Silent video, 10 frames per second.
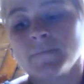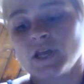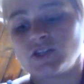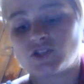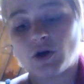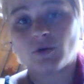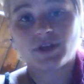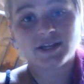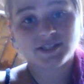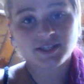So
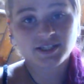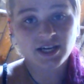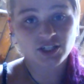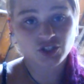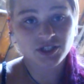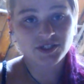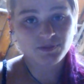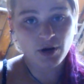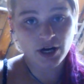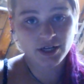that's the dangerous
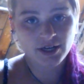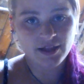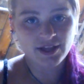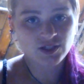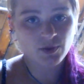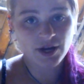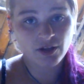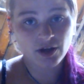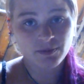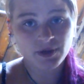part, and that's why a
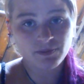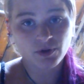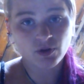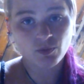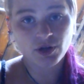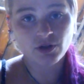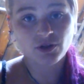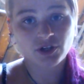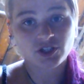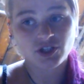lot of people will
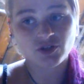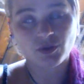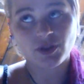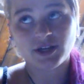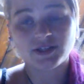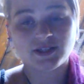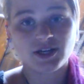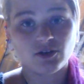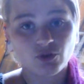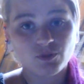look to do things
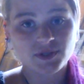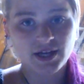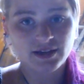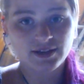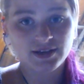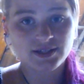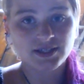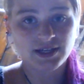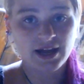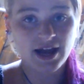in groups like this
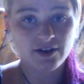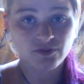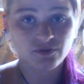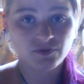and have,